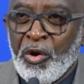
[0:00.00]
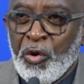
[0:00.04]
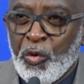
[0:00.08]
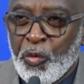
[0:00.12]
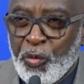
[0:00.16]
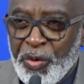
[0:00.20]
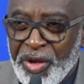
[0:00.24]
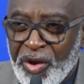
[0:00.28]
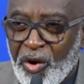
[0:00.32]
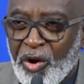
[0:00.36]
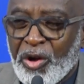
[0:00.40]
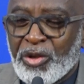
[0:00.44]

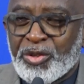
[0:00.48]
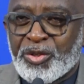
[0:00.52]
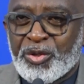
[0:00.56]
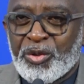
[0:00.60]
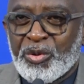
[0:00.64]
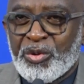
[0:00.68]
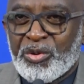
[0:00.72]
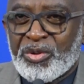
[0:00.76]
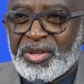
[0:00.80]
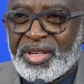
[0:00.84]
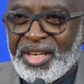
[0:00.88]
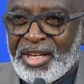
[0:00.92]
we
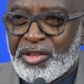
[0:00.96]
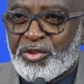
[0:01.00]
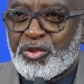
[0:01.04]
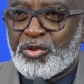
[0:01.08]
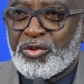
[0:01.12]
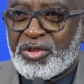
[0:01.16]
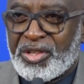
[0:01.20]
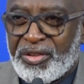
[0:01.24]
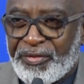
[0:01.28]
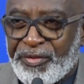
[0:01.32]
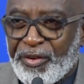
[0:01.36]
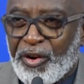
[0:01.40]
also get
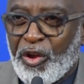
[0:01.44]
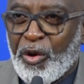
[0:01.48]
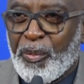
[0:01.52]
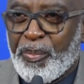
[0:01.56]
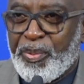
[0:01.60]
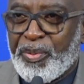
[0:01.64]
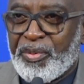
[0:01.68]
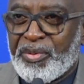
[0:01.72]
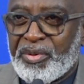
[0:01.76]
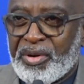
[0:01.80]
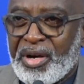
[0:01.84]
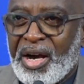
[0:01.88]
to
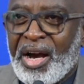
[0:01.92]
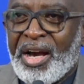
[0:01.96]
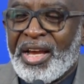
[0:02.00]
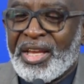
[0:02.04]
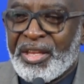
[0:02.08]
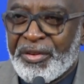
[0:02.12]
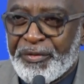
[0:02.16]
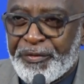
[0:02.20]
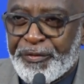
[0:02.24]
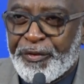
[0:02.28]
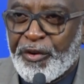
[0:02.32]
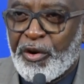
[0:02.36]
develop our
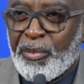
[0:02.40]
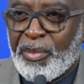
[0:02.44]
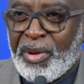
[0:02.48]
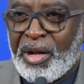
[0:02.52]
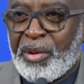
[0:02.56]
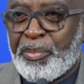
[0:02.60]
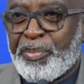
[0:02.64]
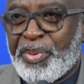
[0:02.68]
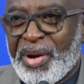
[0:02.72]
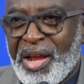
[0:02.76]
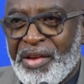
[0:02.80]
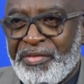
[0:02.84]

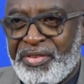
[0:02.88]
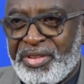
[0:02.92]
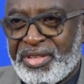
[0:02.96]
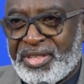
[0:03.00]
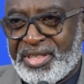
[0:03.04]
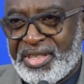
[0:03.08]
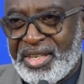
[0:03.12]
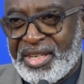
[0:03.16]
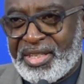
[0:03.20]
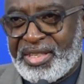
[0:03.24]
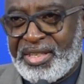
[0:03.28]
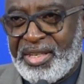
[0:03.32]
informal private
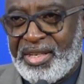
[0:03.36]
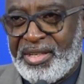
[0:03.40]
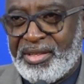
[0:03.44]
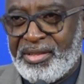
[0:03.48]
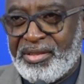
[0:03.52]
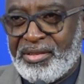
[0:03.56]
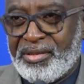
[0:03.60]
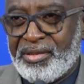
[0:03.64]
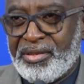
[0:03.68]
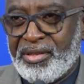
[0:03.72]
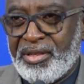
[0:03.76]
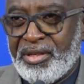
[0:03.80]
sector.
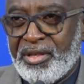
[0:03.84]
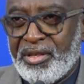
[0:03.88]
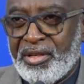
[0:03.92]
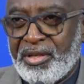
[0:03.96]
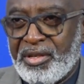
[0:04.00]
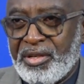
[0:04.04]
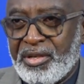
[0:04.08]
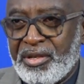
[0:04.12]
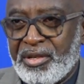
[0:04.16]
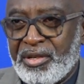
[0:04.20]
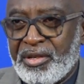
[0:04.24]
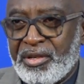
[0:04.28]

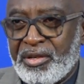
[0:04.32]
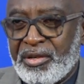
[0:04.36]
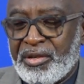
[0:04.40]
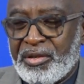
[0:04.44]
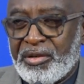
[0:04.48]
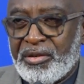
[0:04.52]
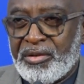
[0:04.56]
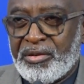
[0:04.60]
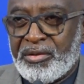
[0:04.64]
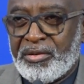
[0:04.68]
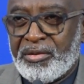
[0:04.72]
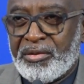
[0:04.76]

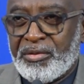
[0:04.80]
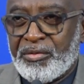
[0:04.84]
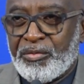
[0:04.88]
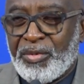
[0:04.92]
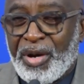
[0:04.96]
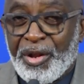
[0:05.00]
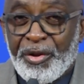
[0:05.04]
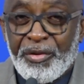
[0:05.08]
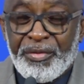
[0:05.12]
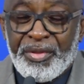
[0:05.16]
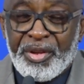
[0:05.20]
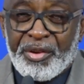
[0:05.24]

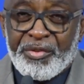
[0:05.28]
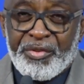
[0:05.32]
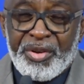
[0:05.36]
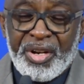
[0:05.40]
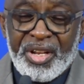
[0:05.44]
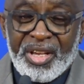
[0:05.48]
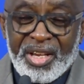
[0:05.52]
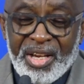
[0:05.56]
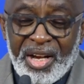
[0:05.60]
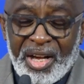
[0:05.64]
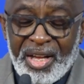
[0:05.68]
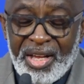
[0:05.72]
One of the
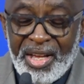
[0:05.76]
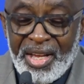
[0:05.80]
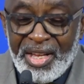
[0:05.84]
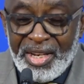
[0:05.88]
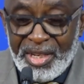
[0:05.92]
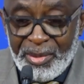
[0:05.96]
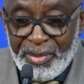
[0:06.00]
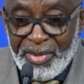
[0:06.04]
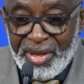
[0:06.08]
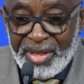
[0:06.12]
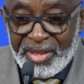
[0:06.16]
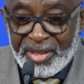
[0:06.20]
critical
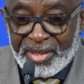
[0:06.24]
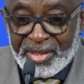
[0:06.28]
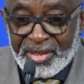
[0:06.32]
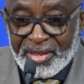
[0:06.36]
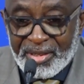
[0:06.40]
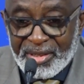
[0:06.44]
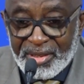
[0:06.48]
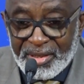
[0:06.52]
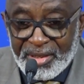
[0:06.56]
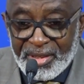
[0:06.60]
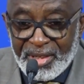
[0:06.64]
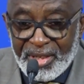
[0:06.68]

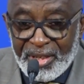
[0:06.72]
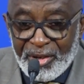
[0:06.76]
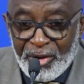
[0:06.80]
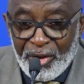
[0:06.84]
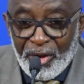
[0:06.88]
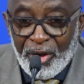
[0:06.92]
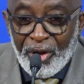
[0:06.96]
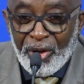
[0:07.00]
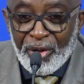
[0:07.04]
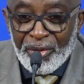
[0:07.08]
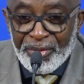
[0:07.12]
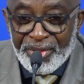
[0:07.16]
elements in
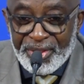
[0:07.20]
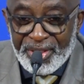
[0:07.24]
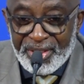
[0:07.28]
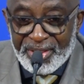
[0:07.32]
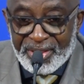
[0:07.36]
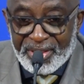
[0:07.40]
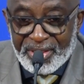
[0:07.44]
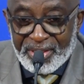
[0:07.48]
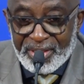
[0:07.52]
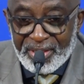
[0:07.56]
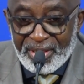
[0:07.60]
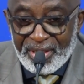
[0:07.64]
all
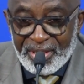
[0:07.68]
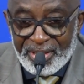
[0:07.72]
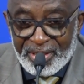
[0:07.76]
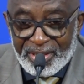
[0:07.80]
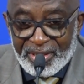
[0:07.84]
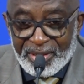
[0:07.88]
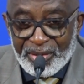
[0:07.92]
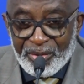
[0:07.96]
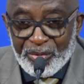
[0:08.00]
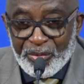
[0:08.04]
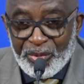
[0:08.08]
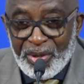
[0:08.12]
this
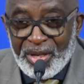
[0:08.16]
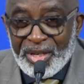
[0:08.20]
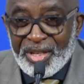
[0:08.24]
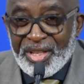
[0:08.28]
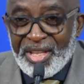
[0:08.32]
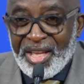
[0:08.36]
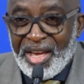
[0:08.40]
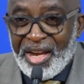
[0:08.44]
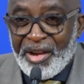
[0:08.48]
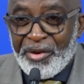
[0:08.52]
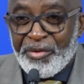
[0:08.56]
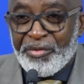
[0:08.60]
is when
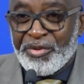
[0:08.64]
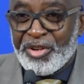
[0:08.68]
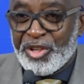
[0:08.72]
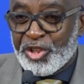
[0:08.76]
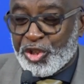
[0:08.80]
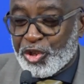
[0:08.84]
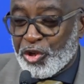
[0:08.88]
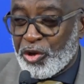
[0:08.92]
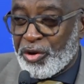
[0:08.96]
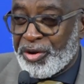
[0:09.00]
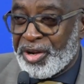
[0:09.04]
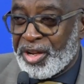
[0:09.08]
there are
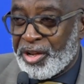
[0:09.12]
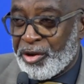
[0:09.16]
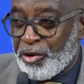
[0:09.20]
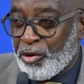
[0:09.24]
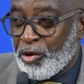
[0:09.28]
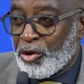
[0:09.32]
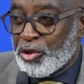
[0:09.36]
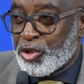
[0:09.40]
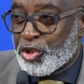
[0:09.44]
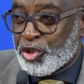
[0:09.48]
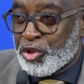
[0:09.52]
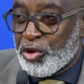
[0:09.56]
reshoring and
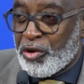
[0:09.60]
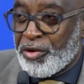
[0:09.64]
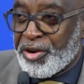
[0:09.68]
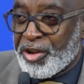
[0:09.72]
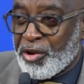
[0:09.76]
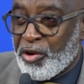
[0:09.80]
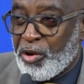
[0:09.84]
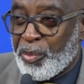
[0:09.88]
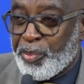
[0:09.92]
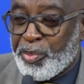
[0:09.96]
onshoring